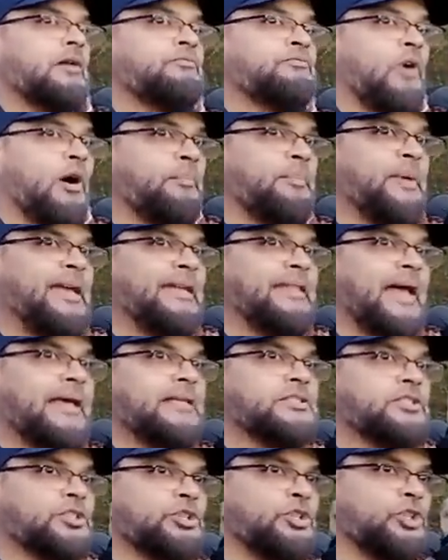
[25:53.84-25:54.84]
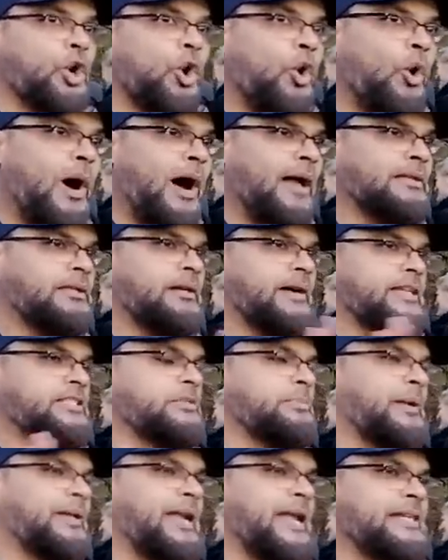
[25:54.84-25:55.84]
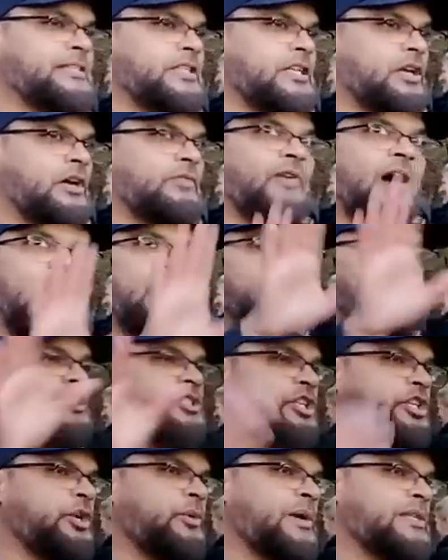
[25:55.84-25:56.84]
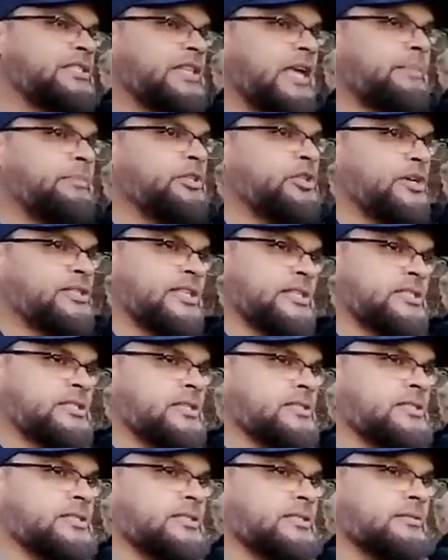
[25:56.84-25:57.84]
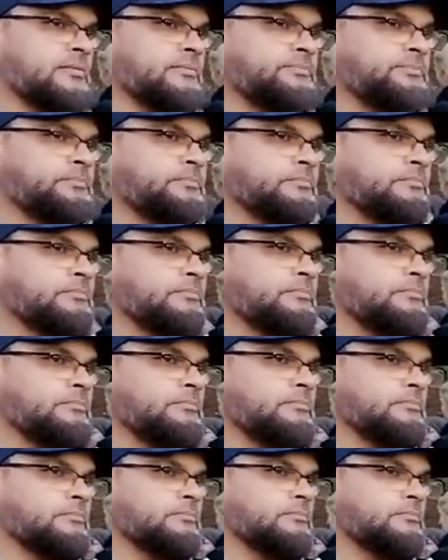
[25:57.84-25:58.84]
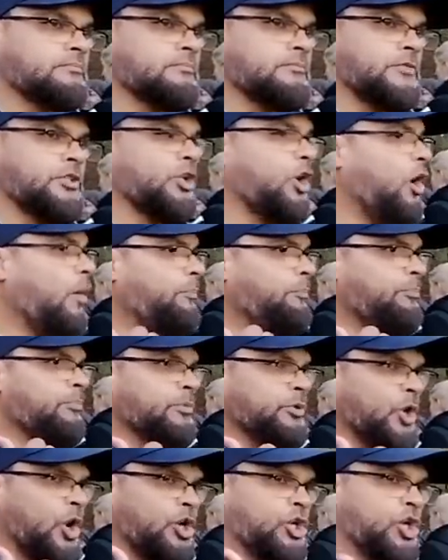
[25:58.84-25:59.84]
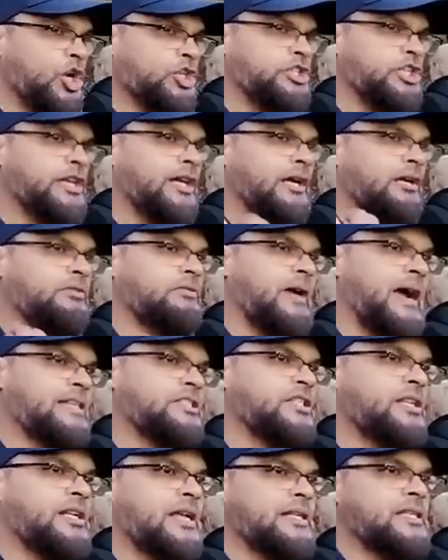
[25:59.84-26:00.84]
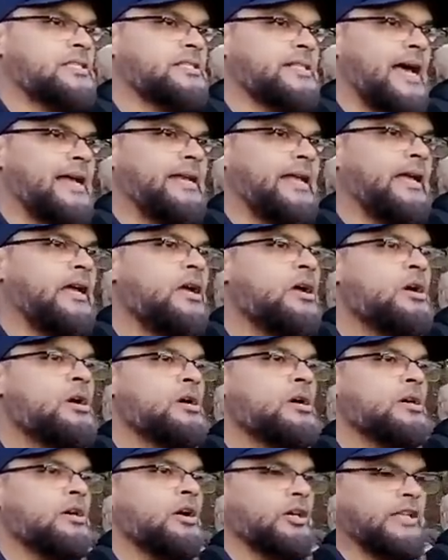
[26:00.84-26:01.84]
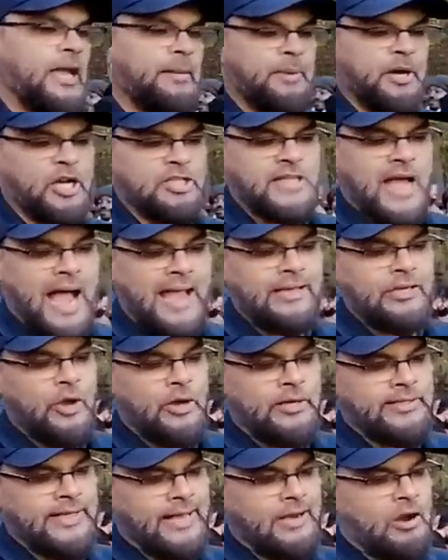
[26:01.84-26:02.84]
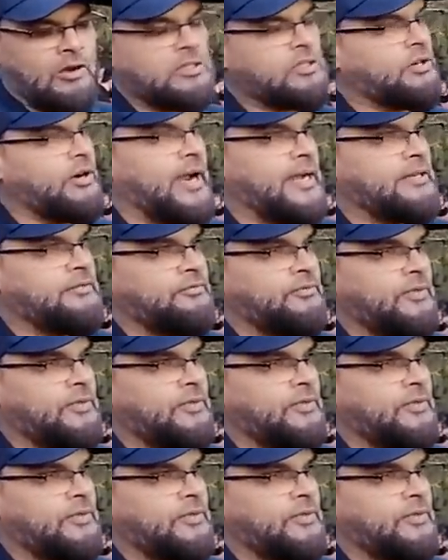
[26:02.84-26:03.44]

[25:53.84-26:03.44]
for me, there is no other explanation of how this universe came into existence. No, no logical, rational understanding. Okay, because I know it cannot create,